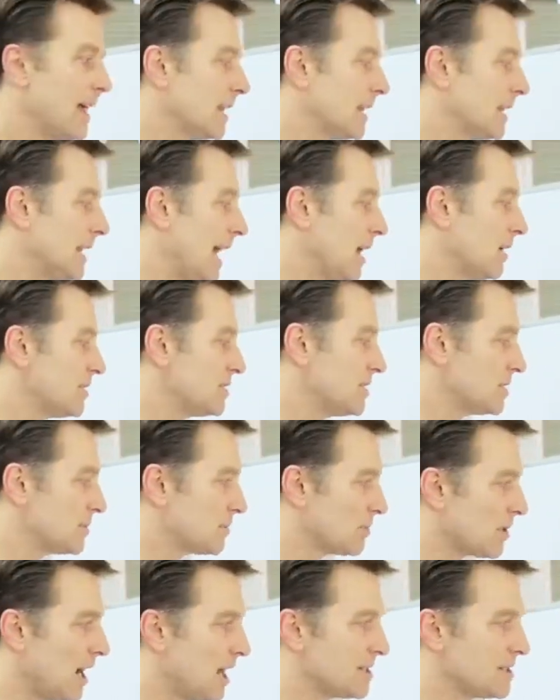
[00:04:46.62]
that allows this
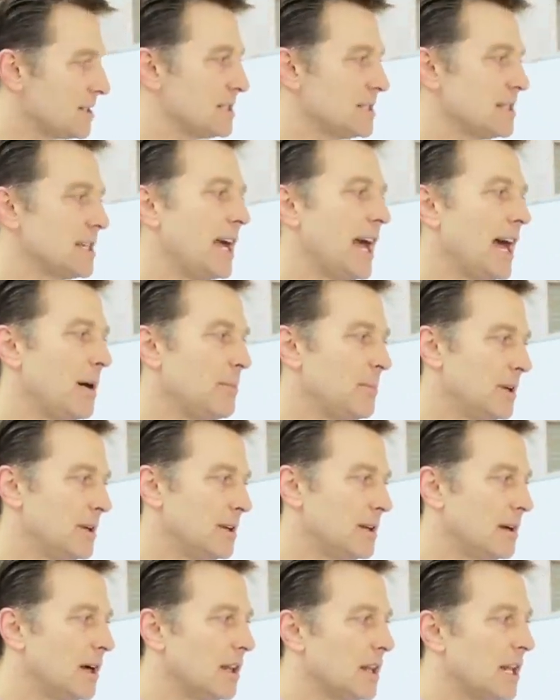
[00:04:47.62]
process to
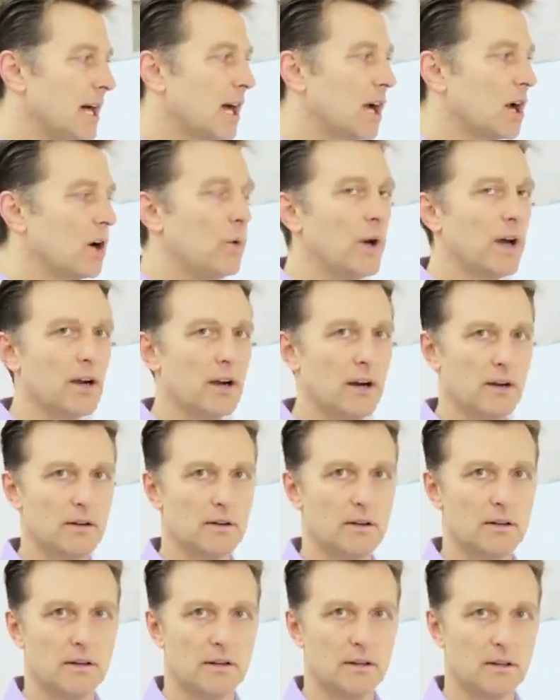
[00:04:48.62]
happen a lot quicker.
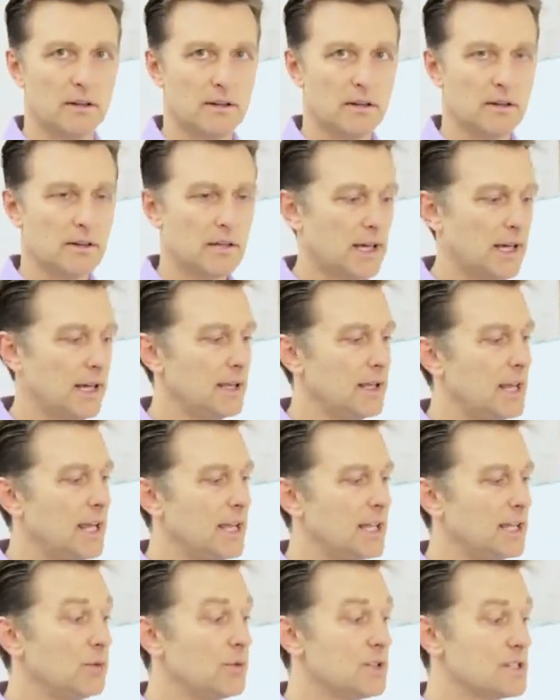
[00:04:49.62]
Okay,
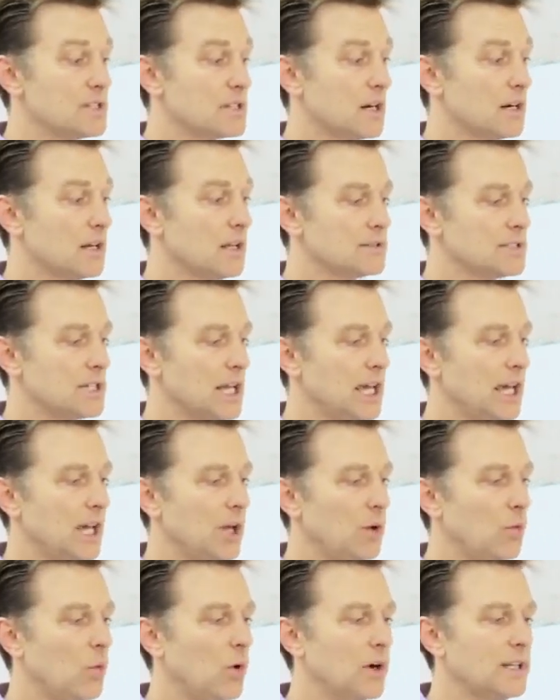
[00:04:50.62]
and you would start out
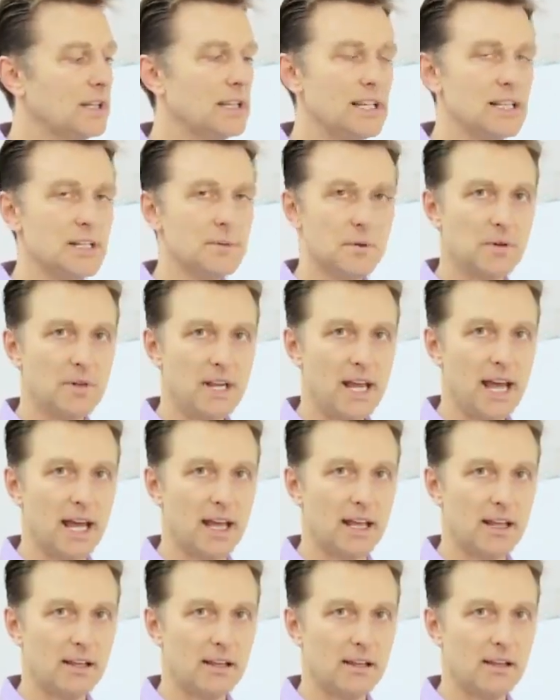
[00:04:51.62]
taking one of these per
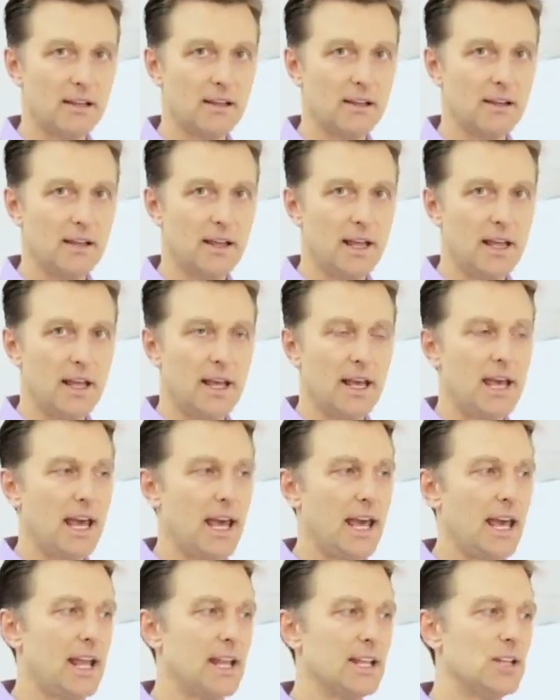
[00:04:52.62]
day,
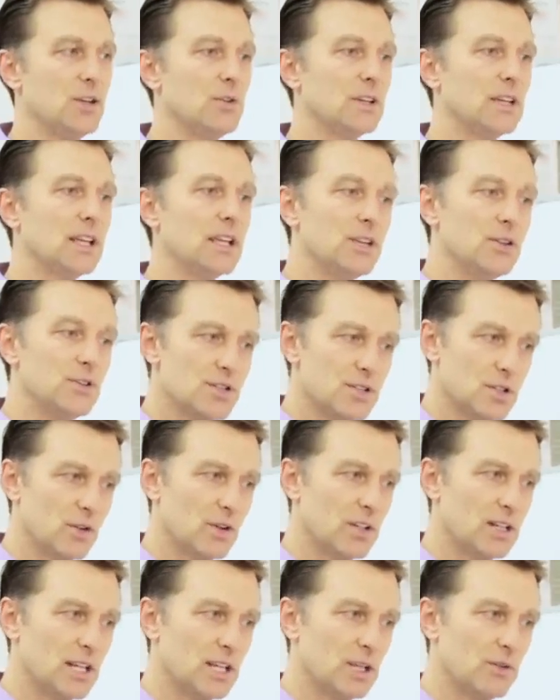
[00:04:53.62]
and you would get used to
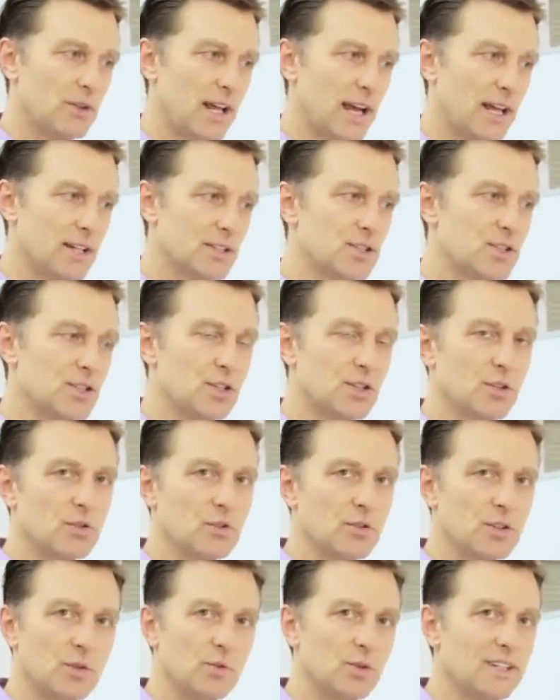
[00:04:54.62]
it. Then you would add
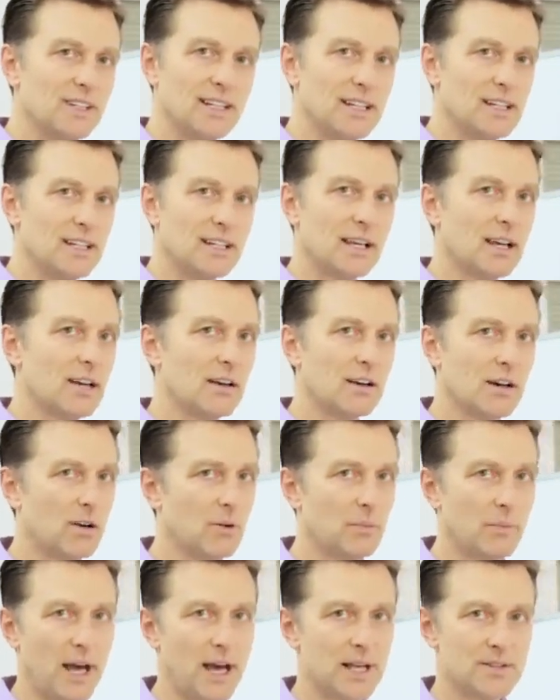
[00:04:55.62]
2. You wouldn't need to
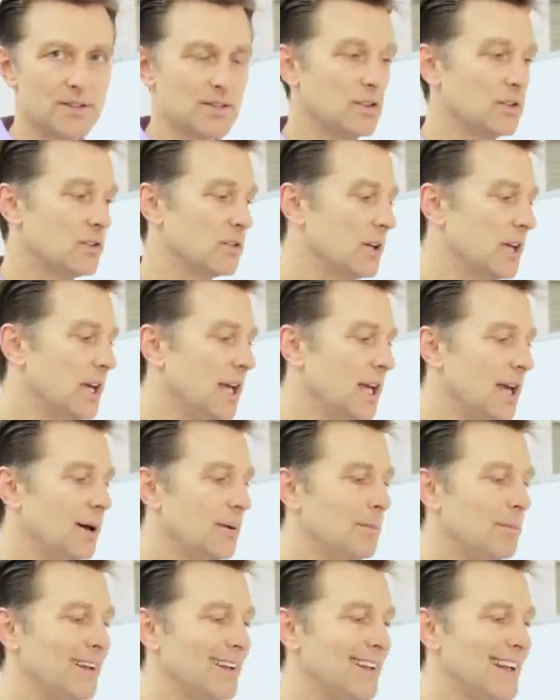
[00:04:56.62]
go past 2.
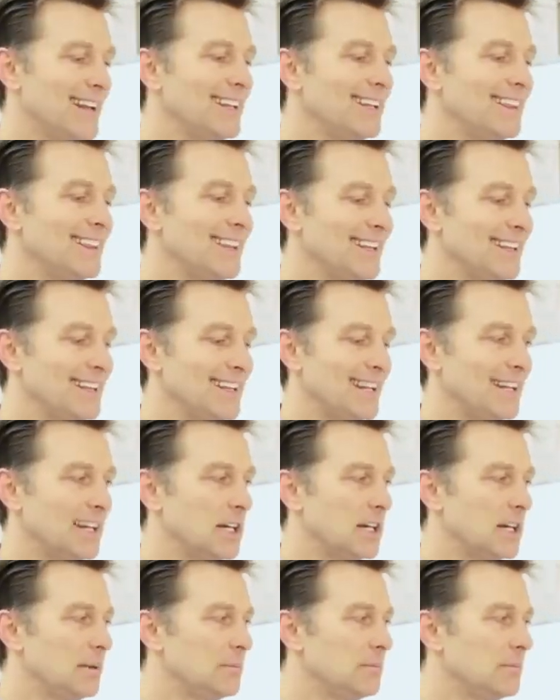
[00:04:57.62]
But anything that
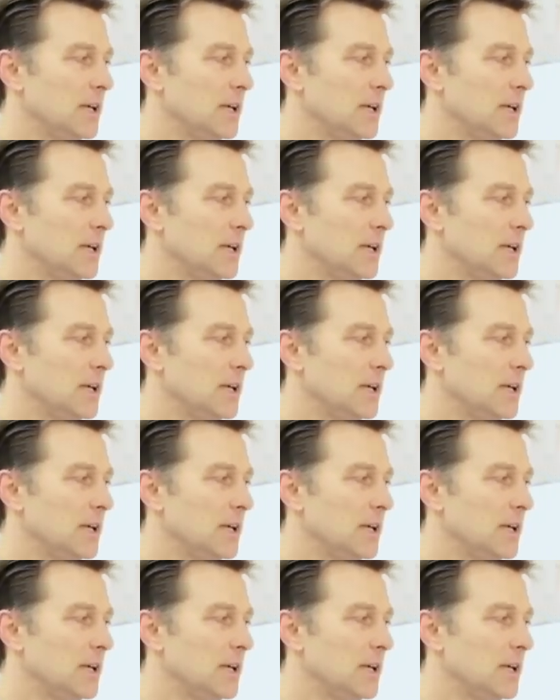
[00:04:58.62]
